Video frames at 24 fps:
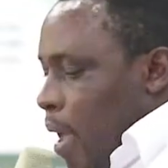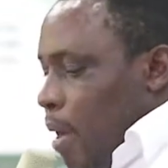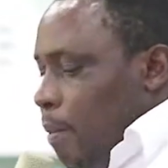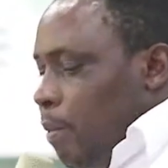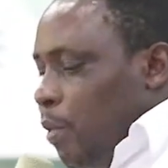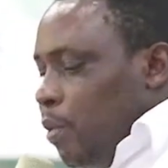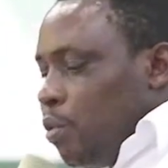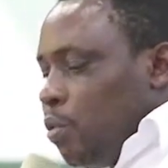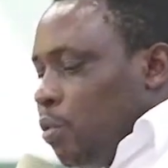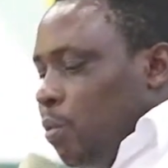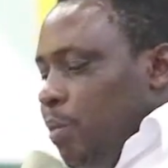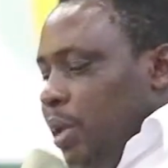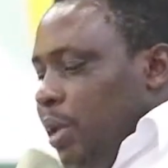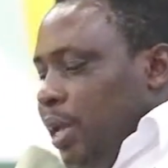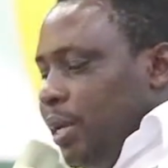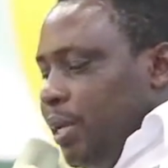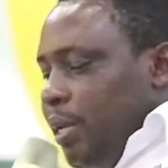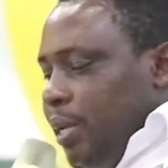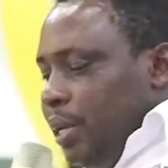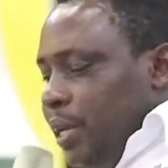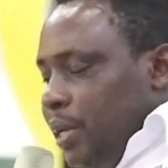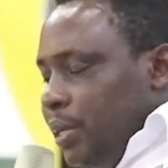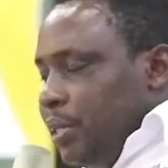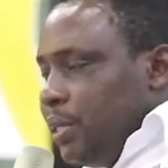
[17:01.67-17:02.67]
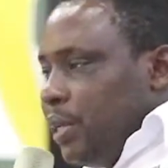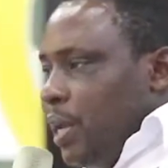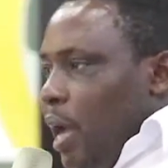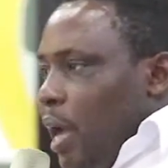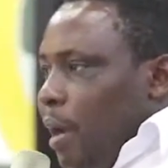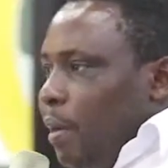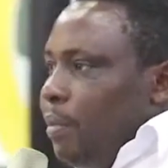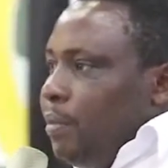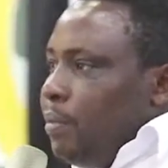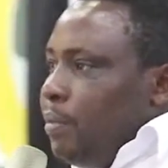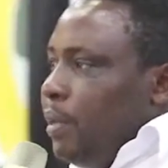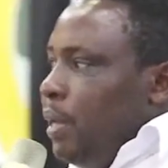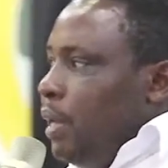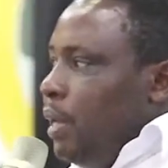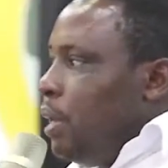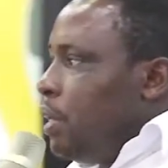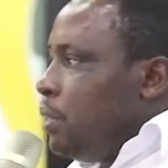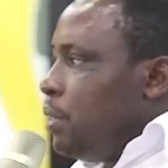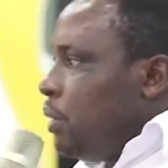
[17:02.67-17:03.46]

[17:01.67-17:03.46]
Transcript: able to be teased out in the